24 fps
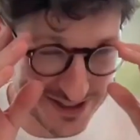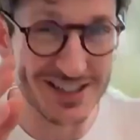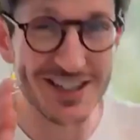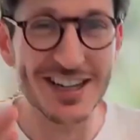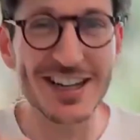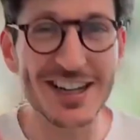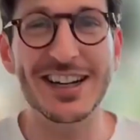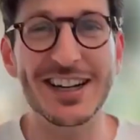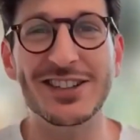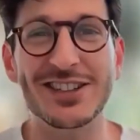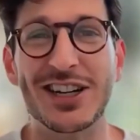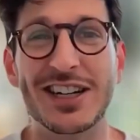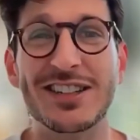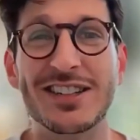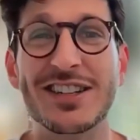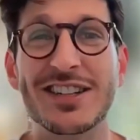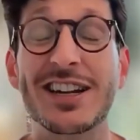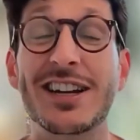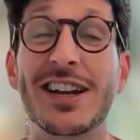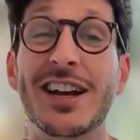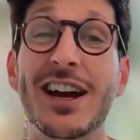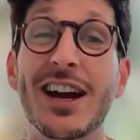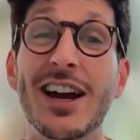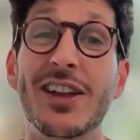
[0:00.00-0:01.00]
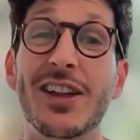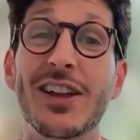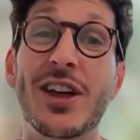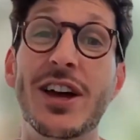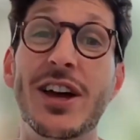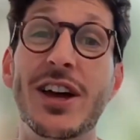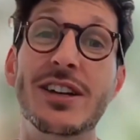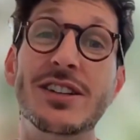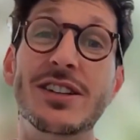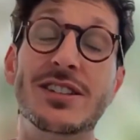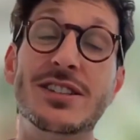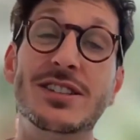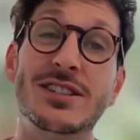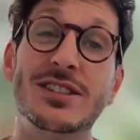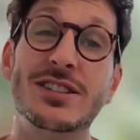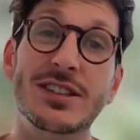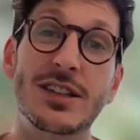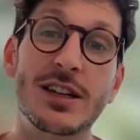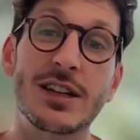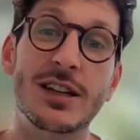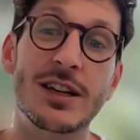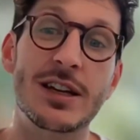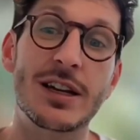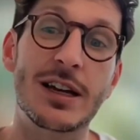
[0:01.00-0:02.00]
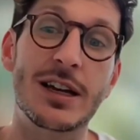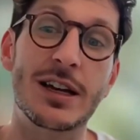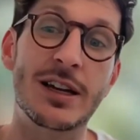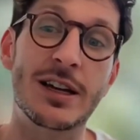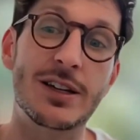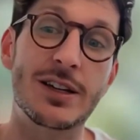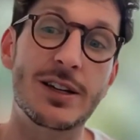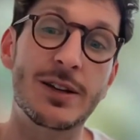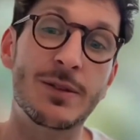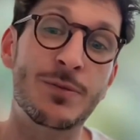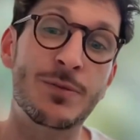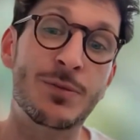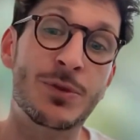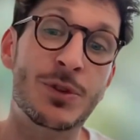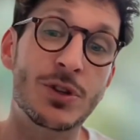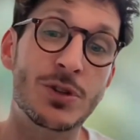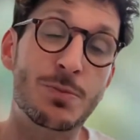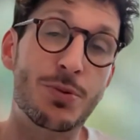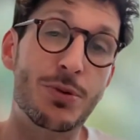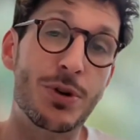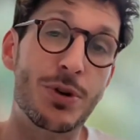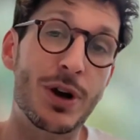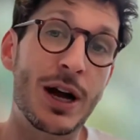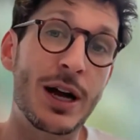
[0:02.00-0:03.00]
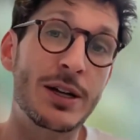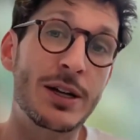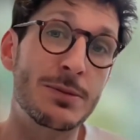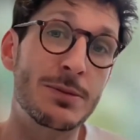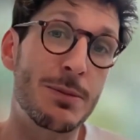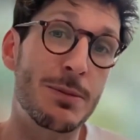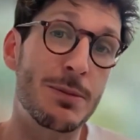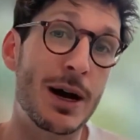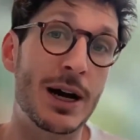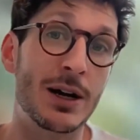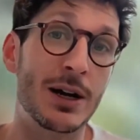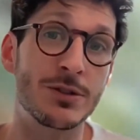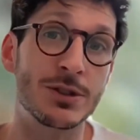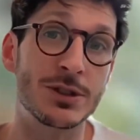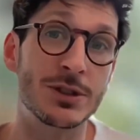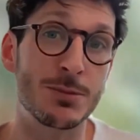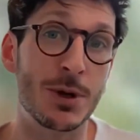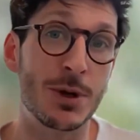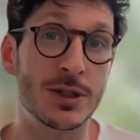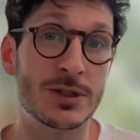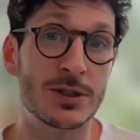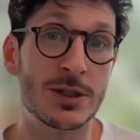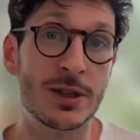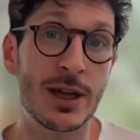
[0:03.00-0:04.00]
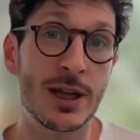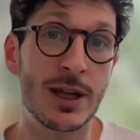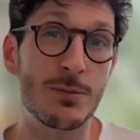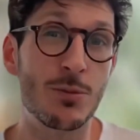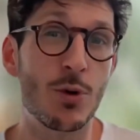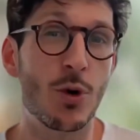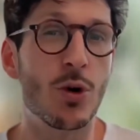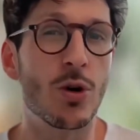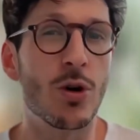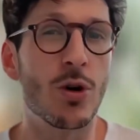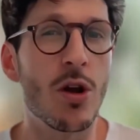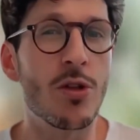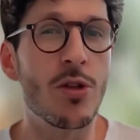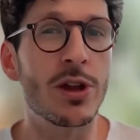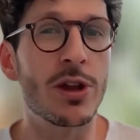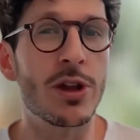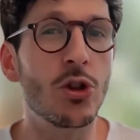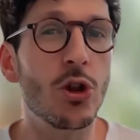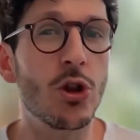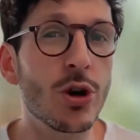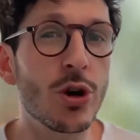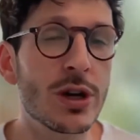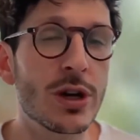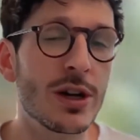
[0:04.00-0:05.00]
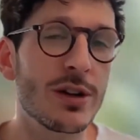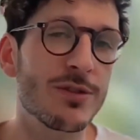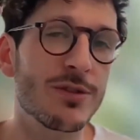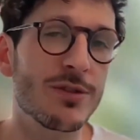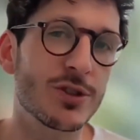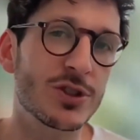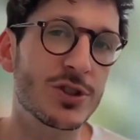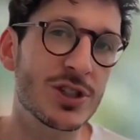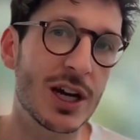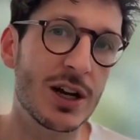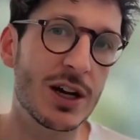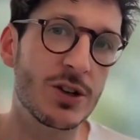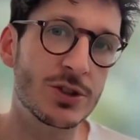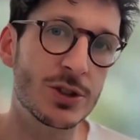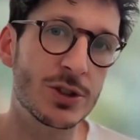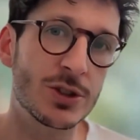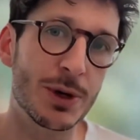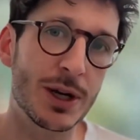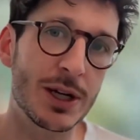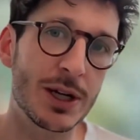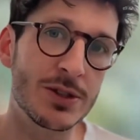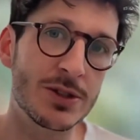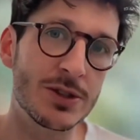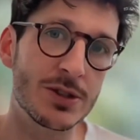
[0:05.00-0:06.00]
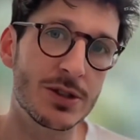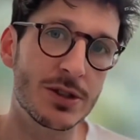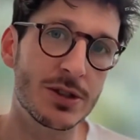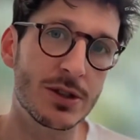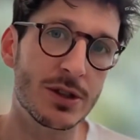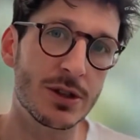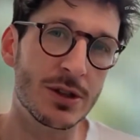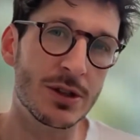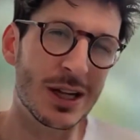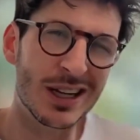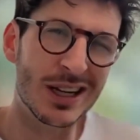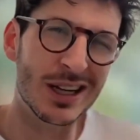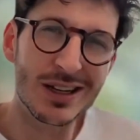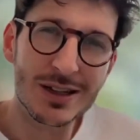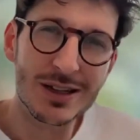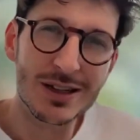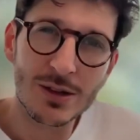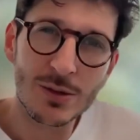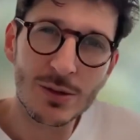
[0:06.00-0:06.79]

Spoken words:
ones. Gen Z, then does brand matter as much to them, or are they looking for challenger brands? Like,